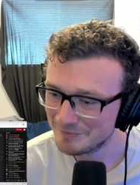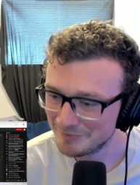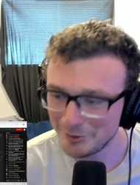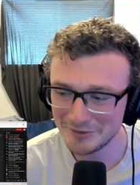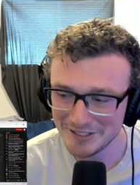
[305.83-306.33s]

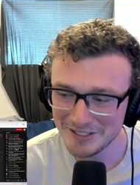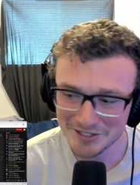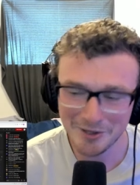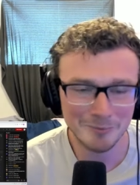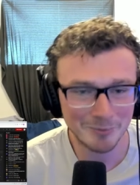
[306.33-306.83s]
Bro, these
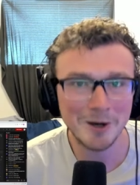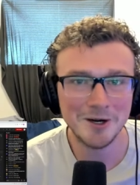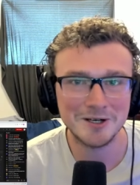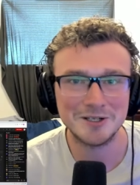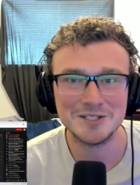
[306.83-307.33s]
are
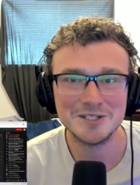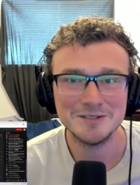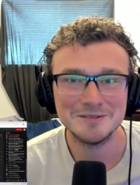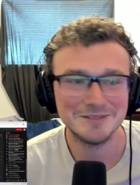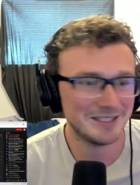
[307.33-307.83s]
bars.
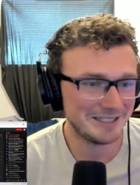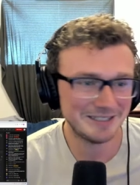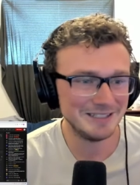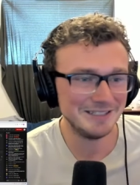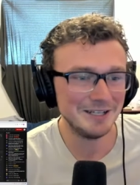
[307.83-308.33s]
Like
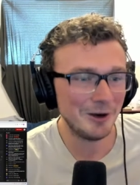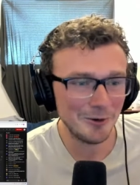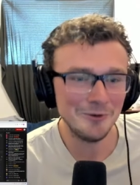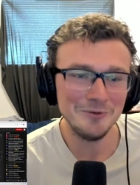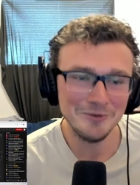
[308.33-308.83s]

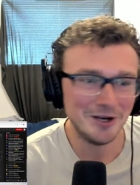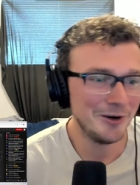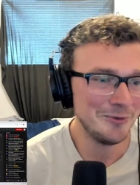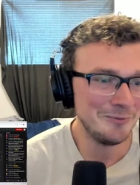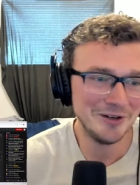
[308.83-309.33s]
no
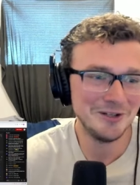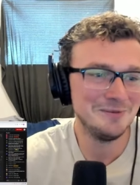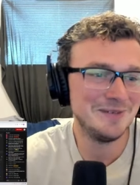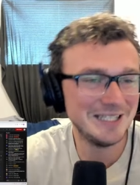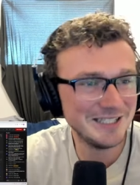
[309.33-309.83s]
no bull,
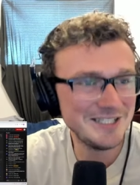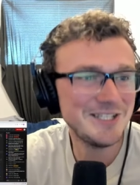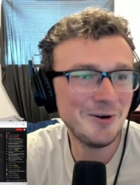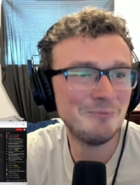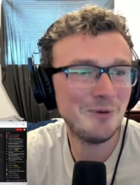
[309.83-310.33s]
man. These
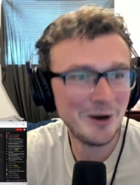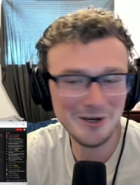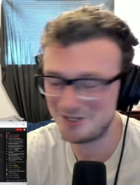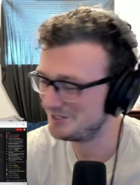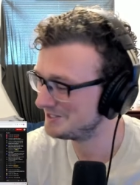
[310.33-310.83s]
are
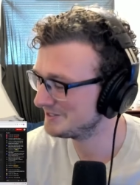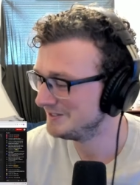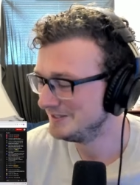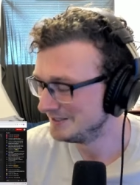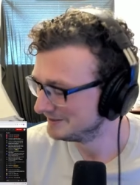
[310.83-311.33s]
bars.
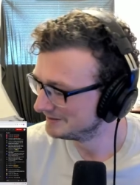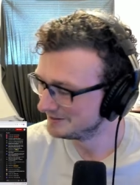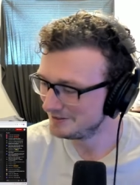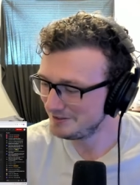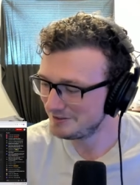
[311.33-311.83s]

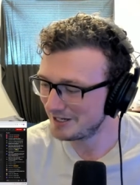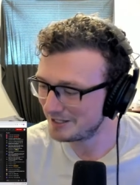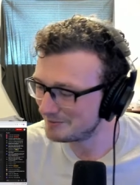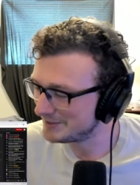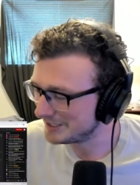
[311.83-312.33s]
You got
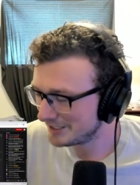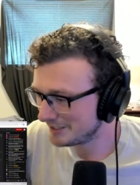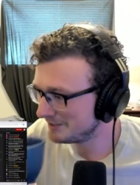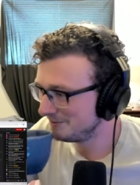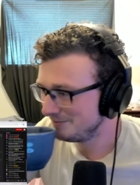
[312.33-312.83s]
to be
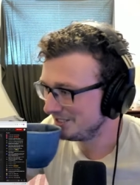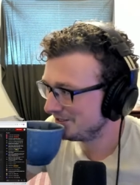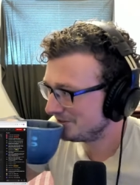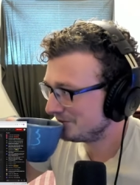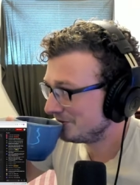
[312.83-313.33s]
kidding me,
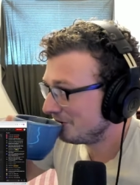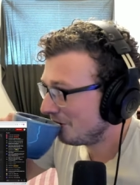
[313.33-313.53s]
dude.